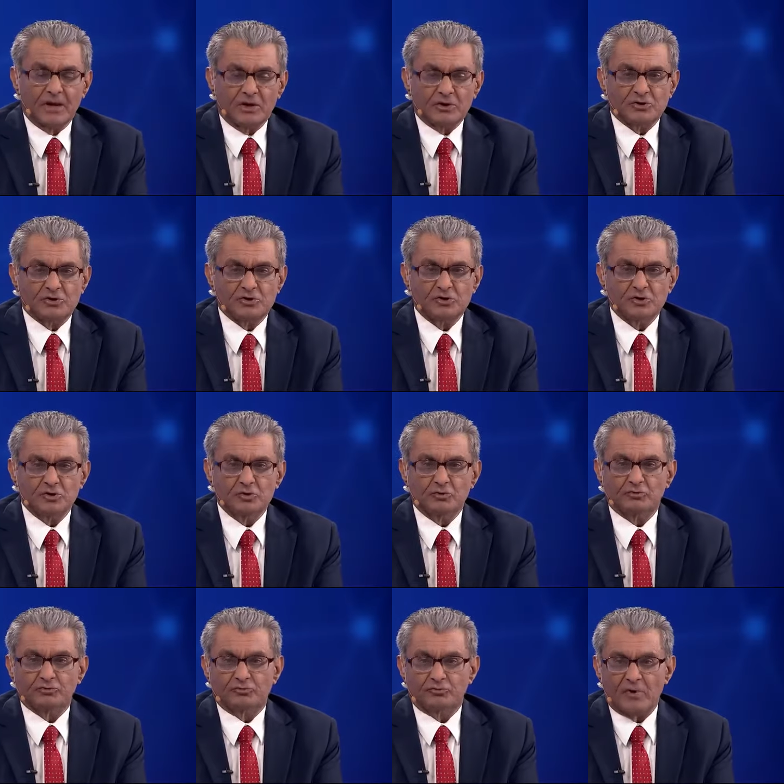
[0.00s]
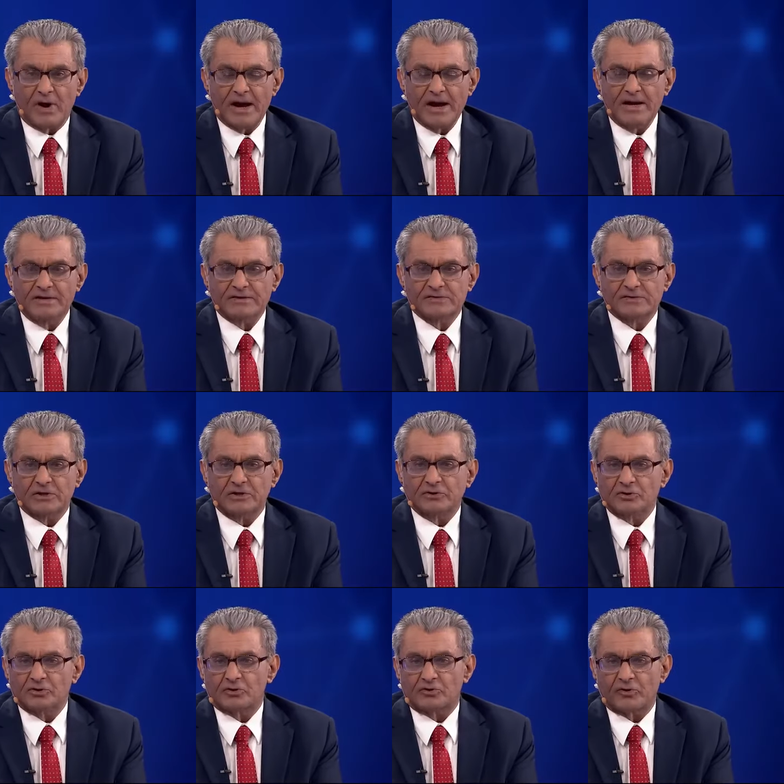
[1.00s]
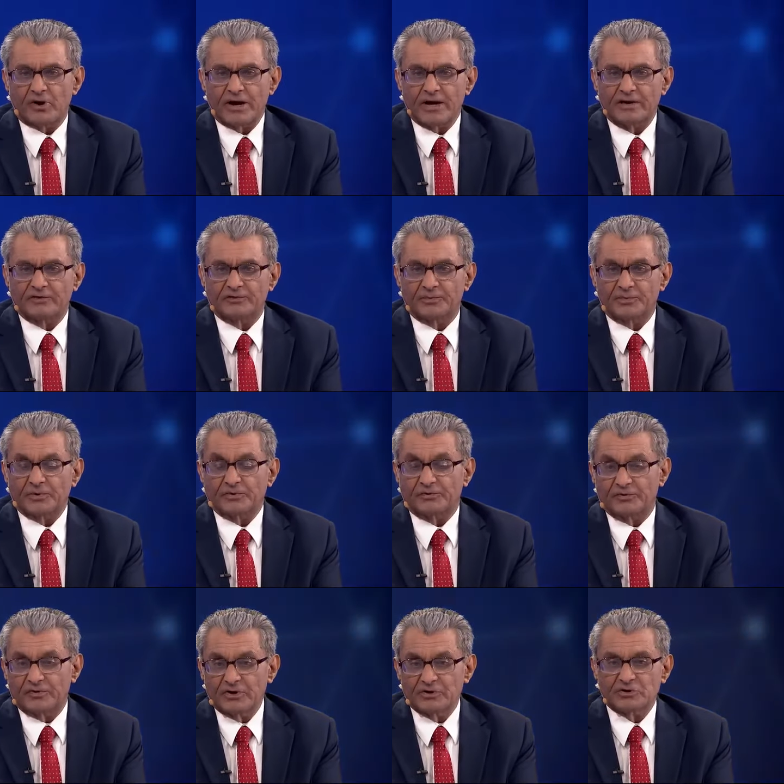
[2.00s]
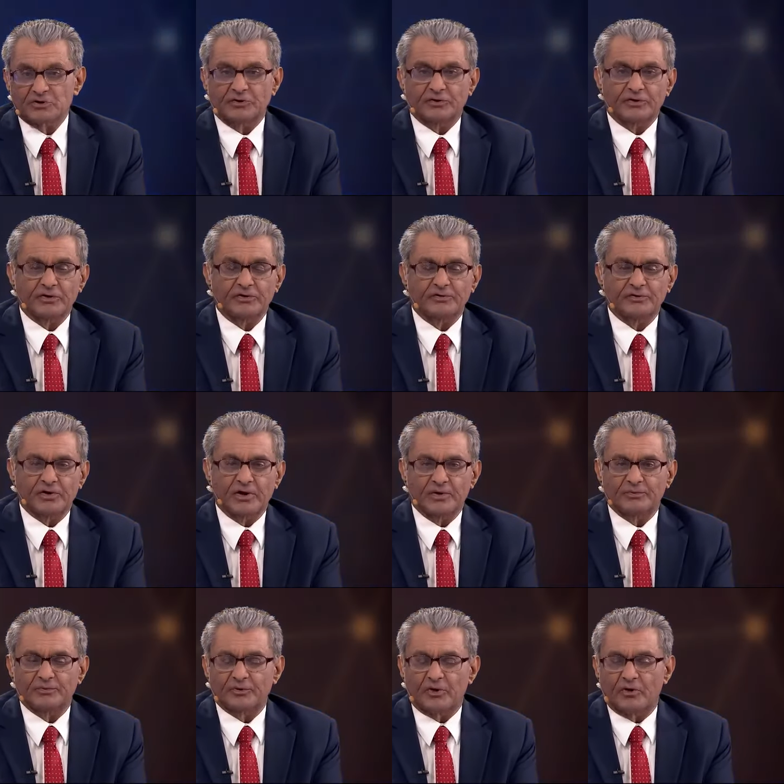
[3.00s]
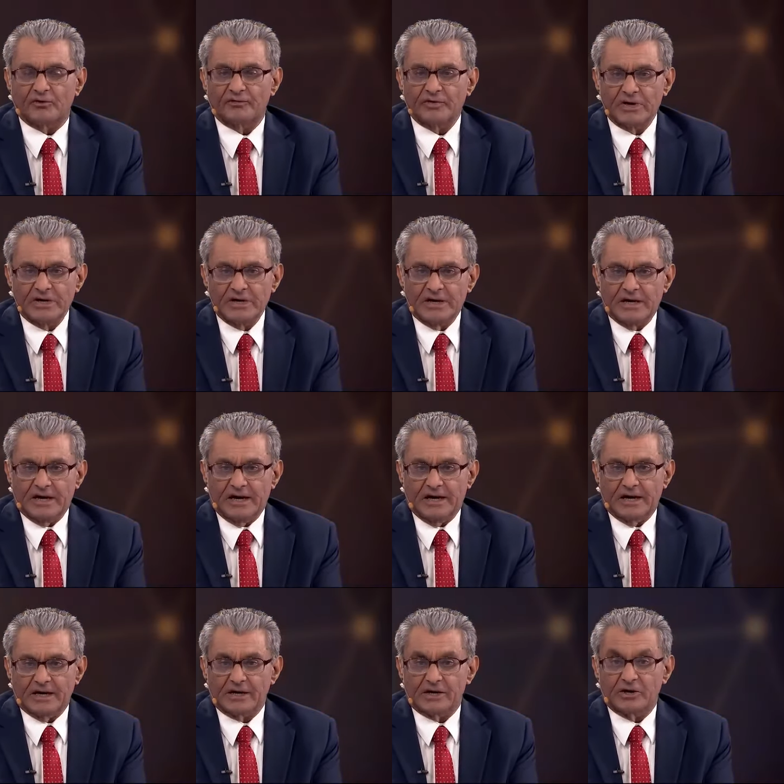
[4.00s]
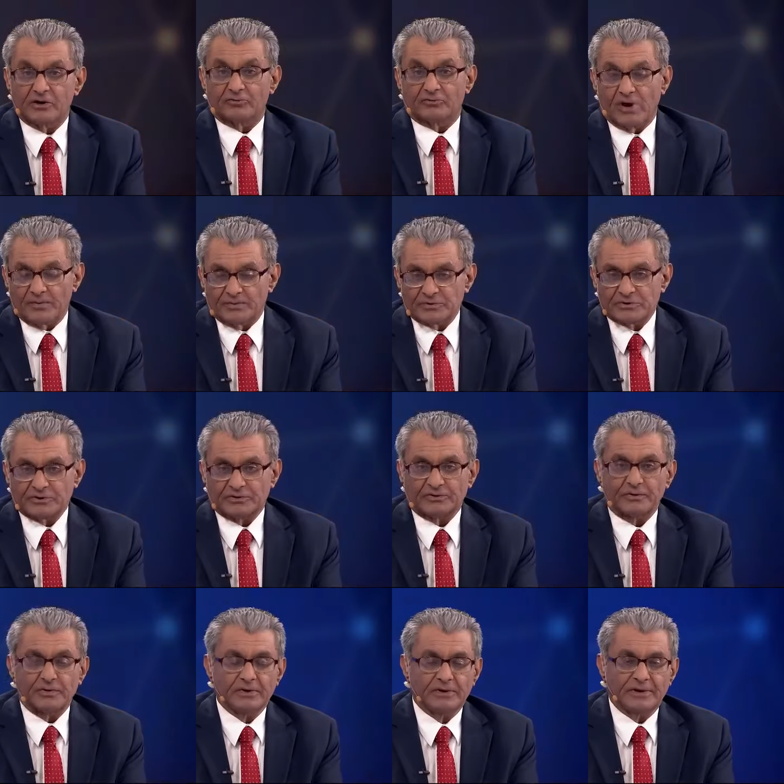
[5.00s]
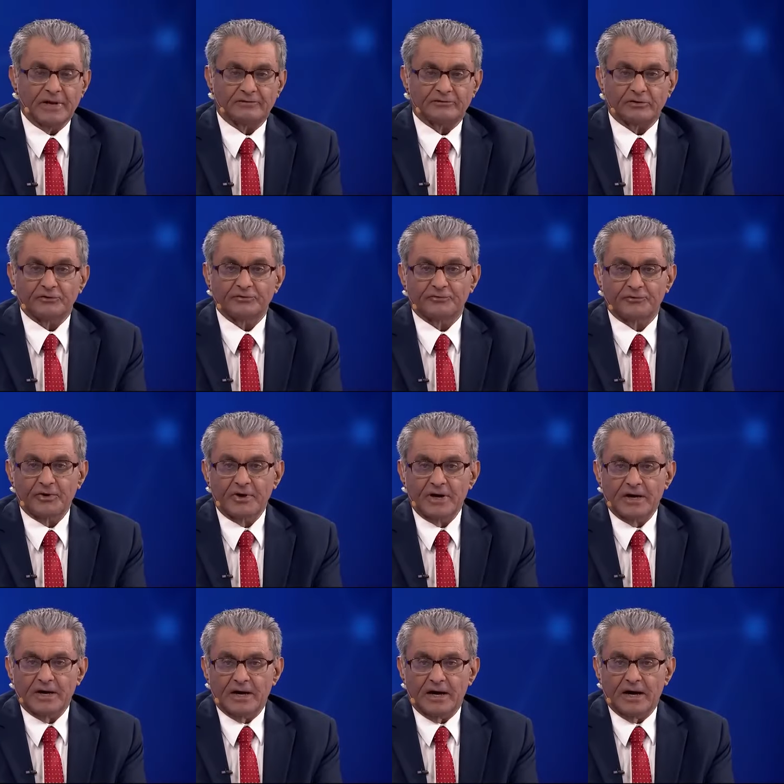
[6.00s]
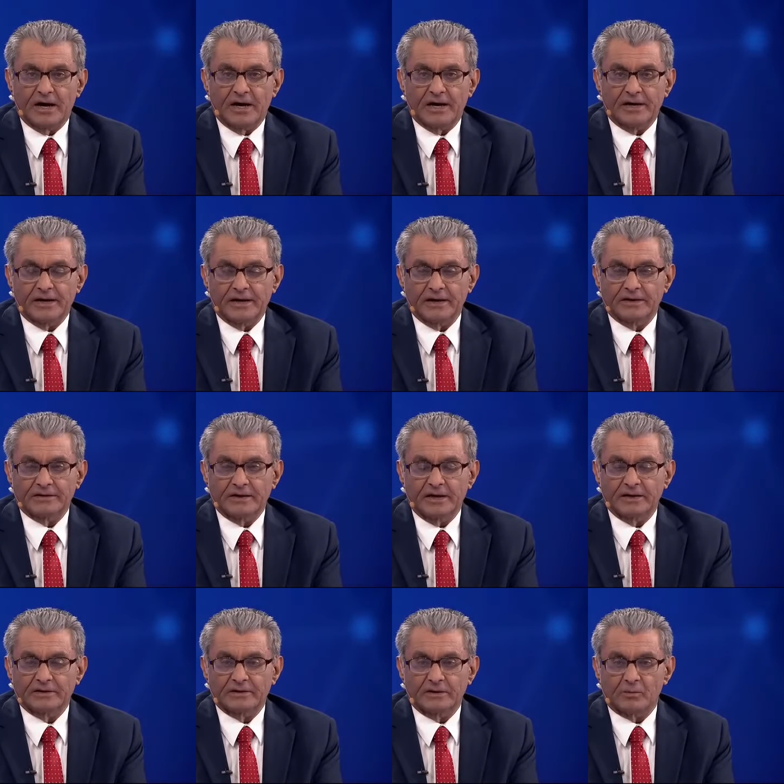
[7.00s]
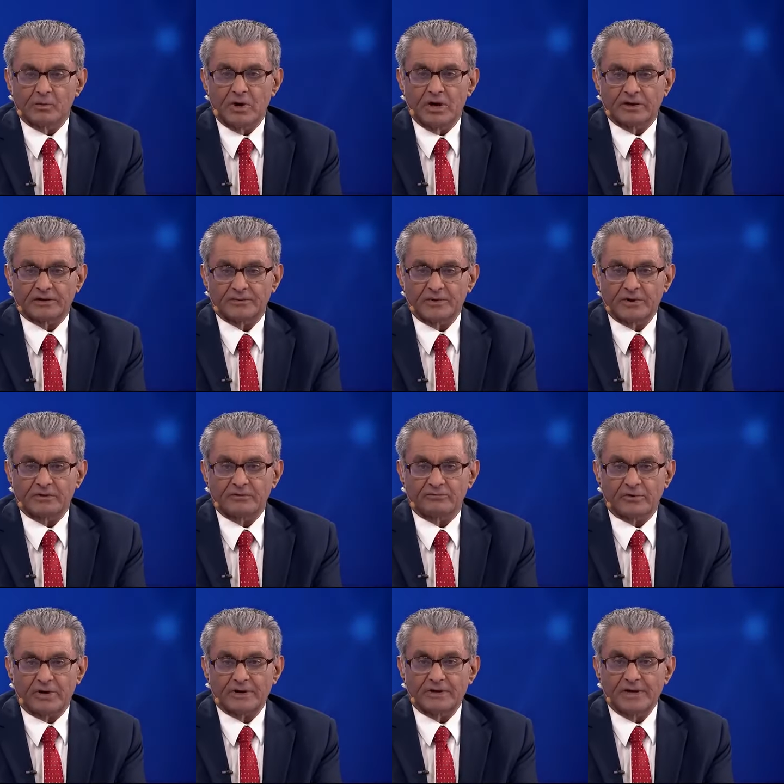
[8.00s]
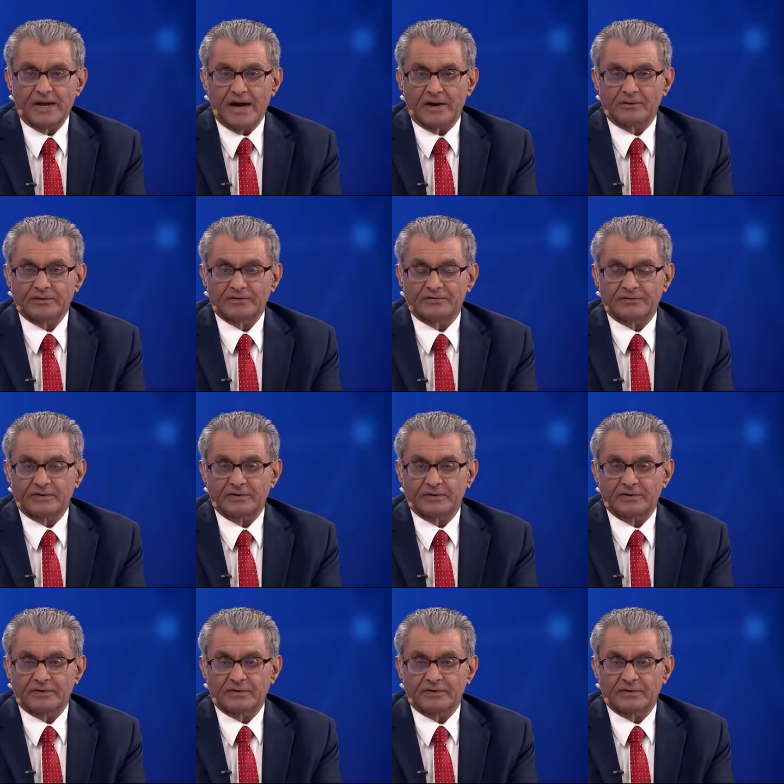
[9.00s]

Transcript: to raise Ukraine's position in terms of corruption levels in the world? I mean, right now it's